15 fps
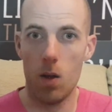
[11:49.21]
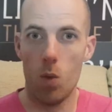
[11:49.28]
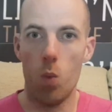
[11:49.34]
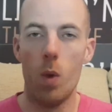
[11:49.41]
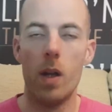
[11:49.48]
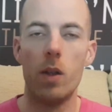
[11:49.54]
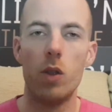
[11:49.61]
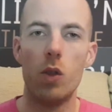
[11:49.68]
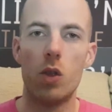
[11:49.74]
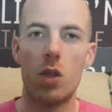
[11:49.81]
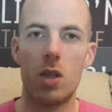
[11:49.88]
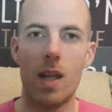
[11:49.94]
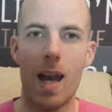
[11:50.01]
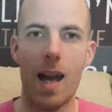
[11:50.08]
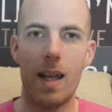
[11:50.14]
where you
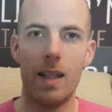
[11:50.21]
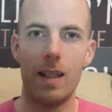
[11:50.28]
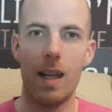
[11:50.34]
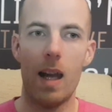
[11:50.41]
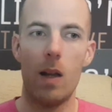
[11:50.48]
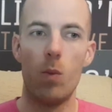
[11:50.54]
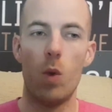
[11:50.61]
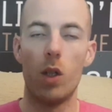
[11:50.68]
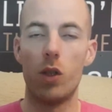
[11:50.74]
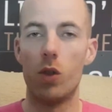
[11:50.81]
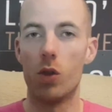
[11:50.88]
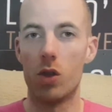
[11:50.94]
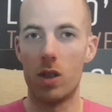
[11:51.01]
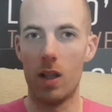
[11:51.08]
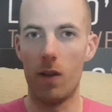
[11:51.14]
stand and what your
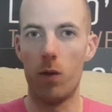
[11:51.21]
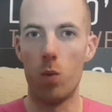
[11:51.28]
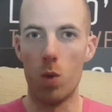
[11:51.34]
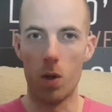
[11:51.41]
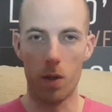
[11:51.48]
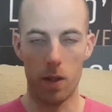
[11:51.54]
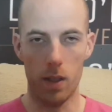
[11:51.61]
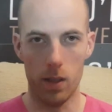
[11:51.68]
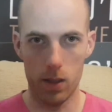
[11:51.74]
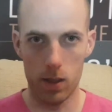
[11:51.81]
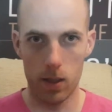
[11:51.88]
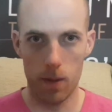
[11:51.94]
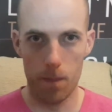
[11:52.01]
self-worth is.